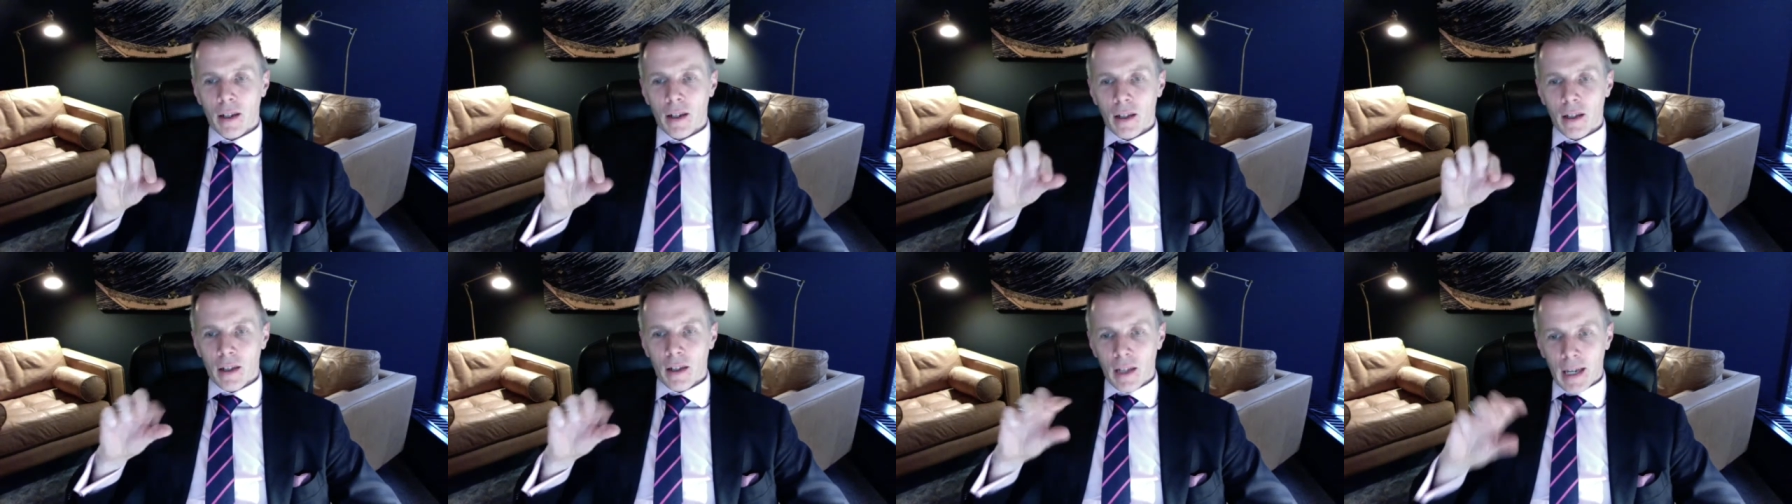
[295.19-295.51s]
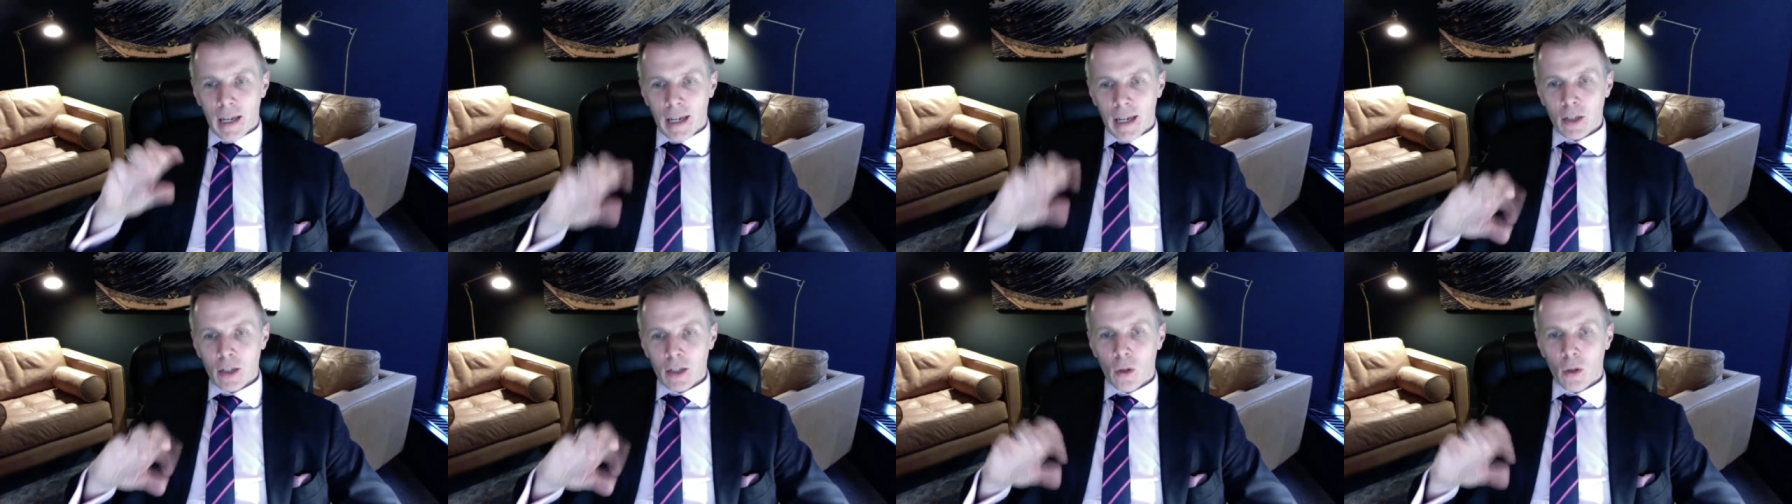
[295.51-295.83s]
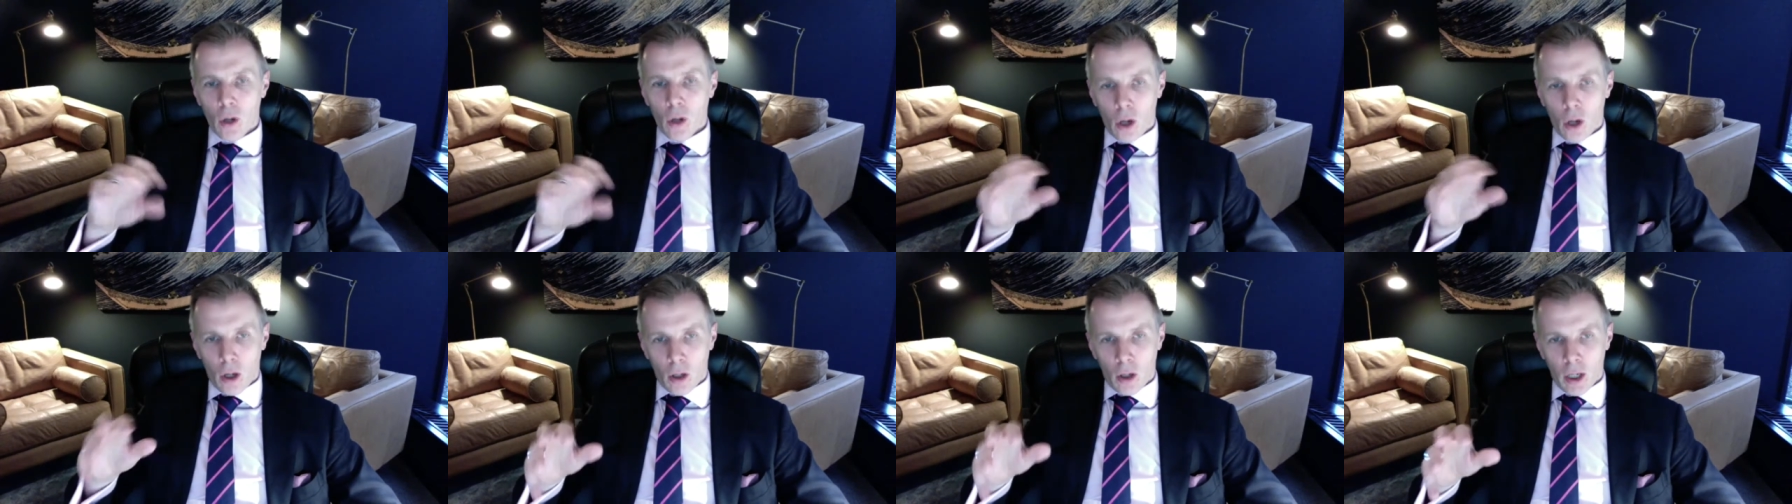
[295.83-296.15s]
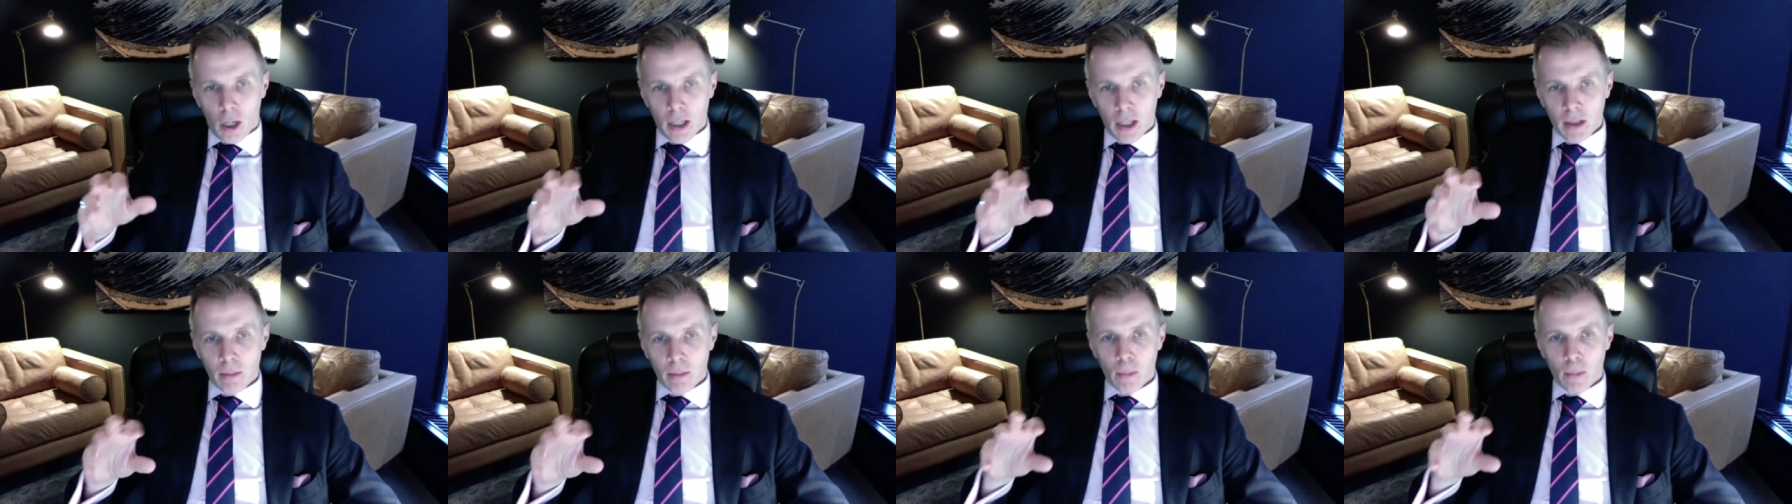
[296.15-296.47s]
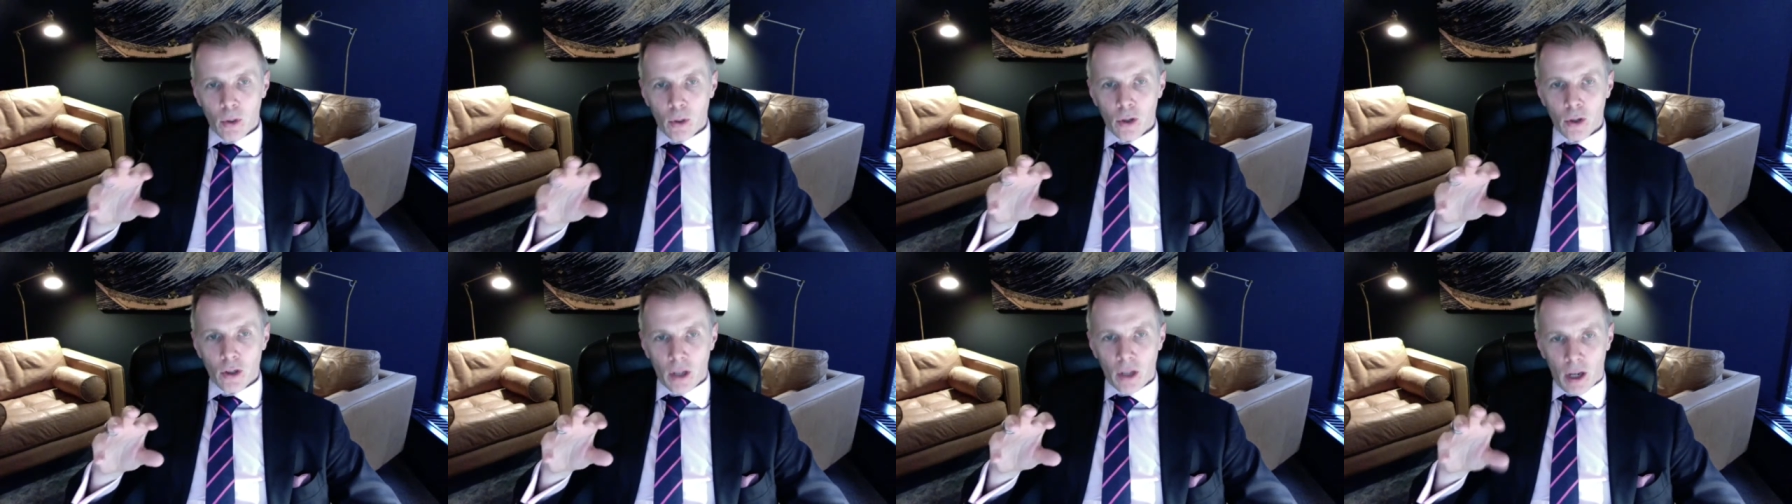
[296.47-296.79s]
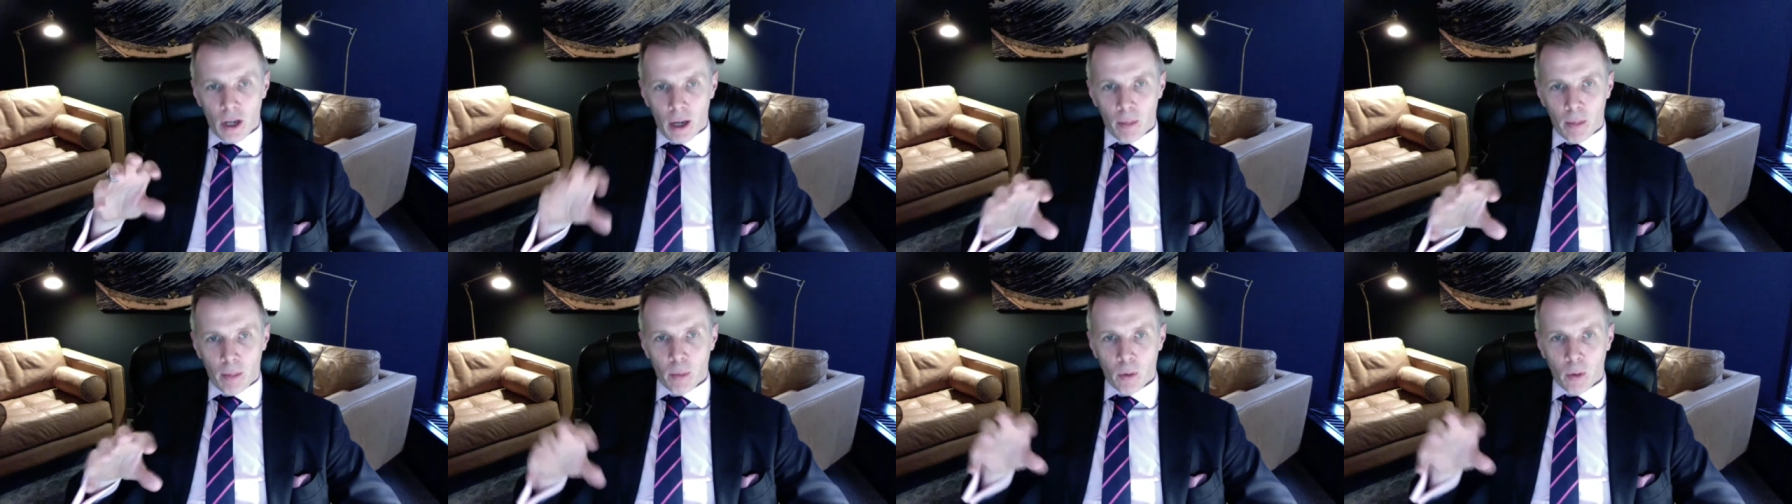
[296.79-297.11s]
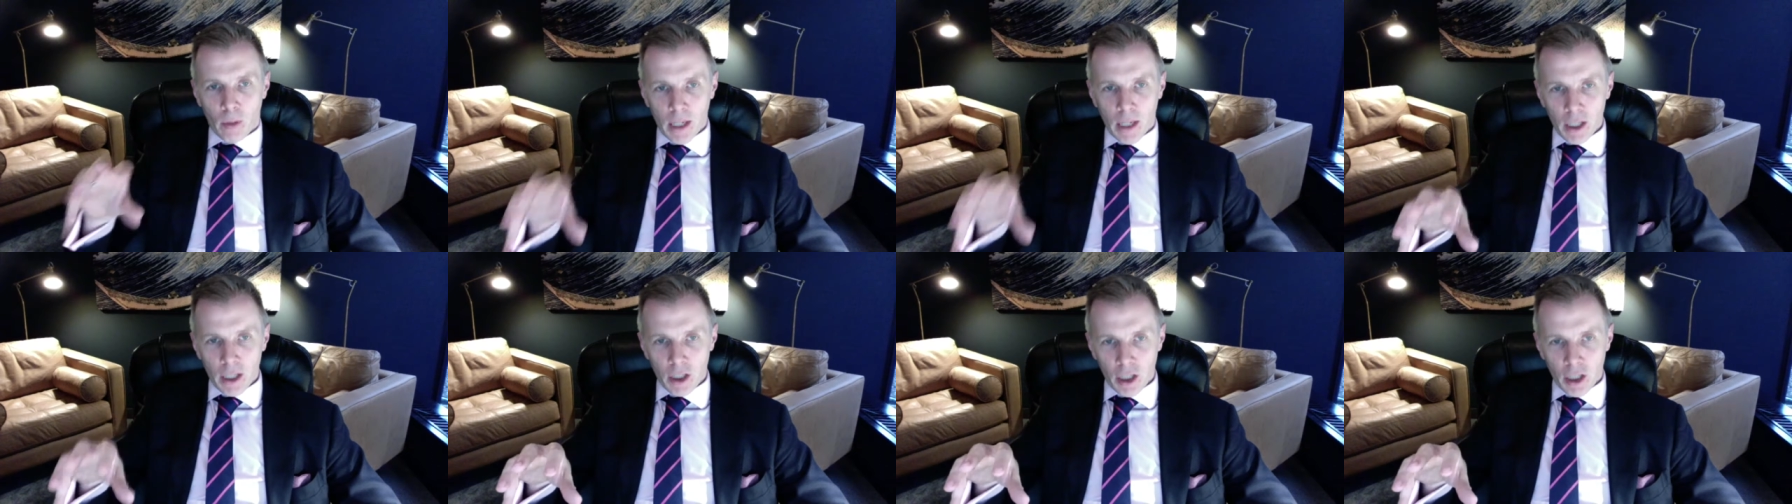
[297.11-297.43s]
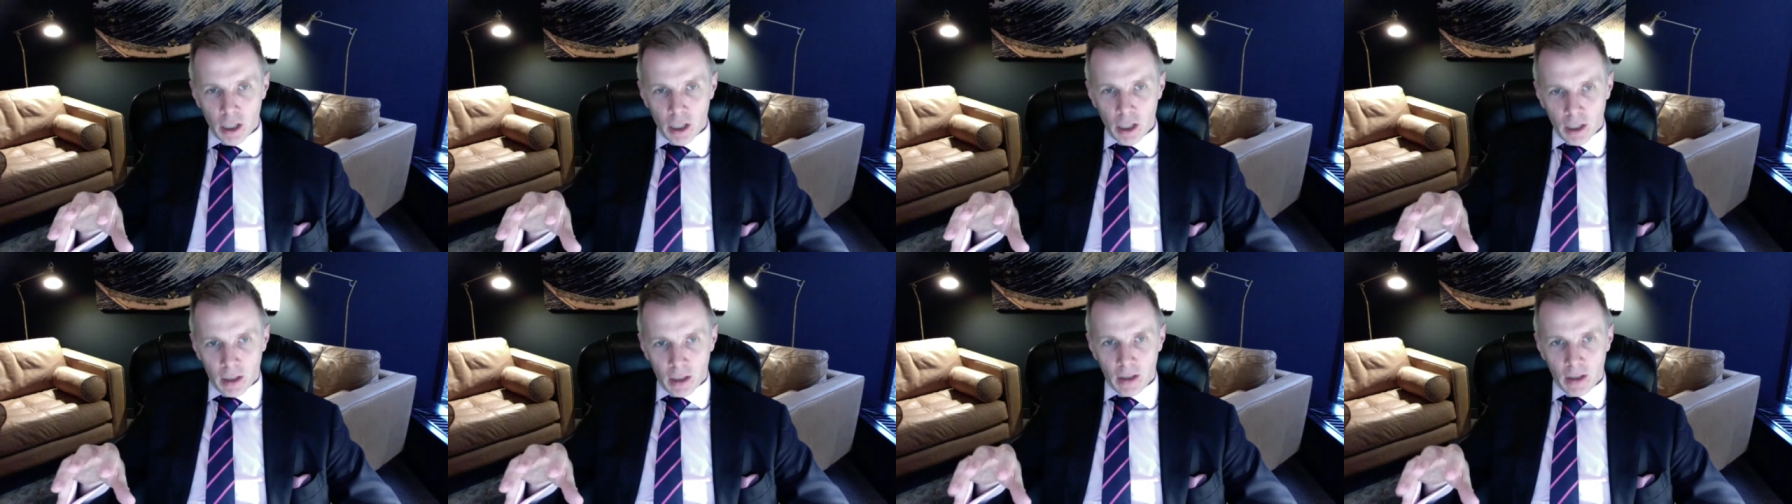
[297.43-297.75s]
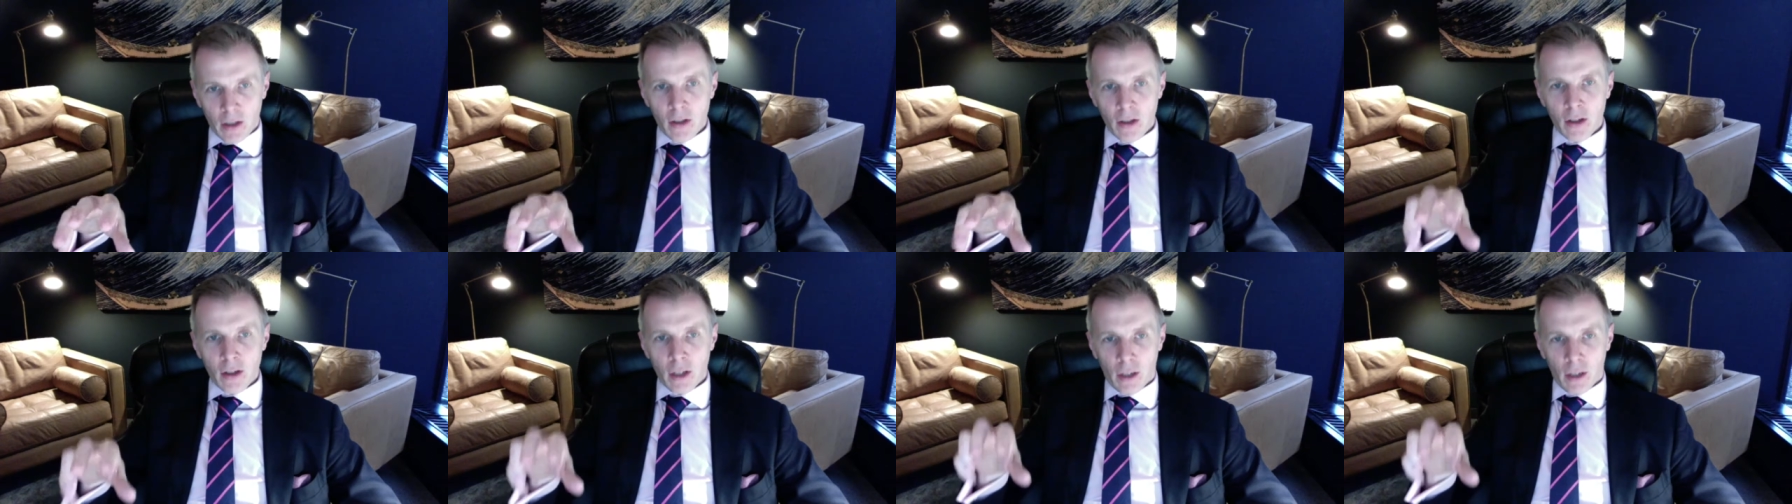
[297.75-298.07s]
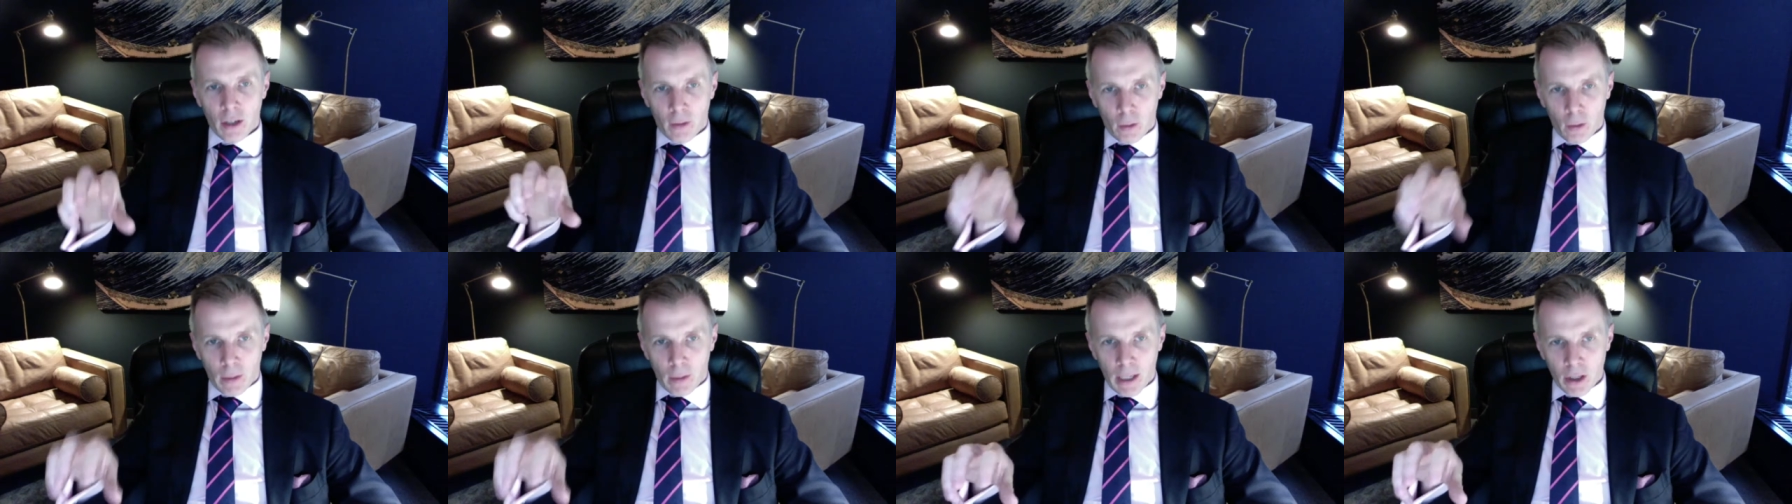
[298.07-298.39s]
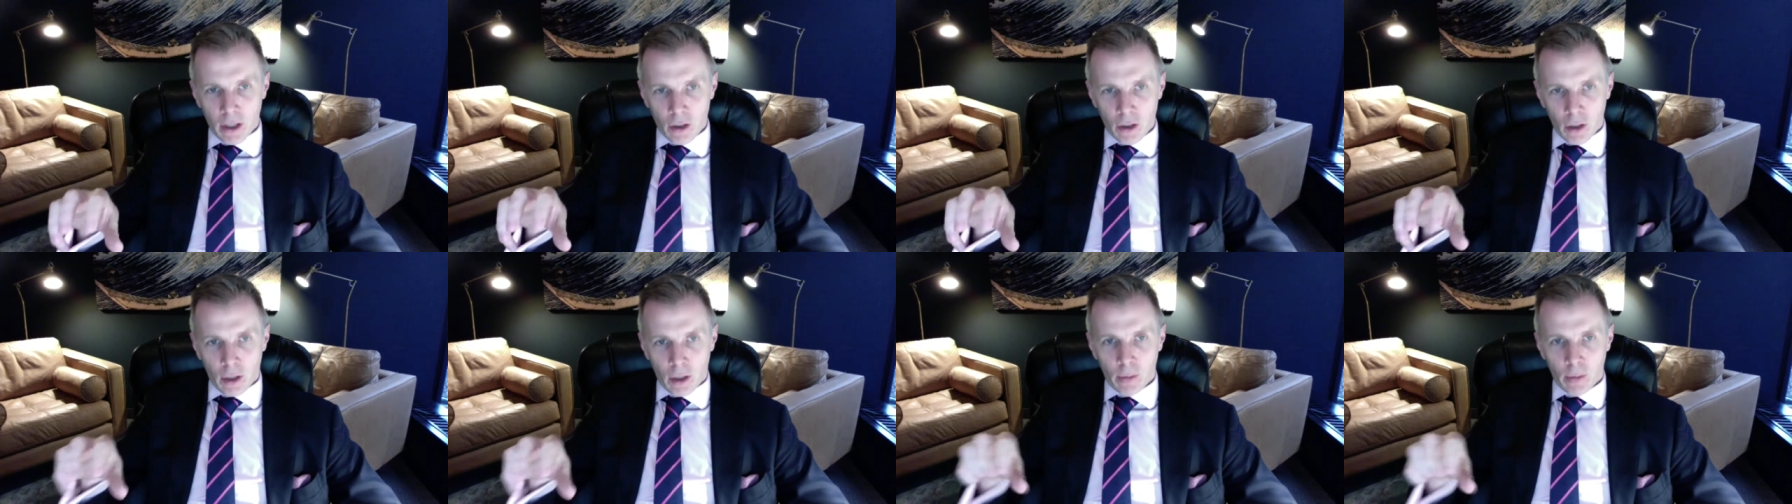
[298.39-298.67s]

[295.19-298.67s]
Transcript: the actual nuts and bolts operations of a restaurant,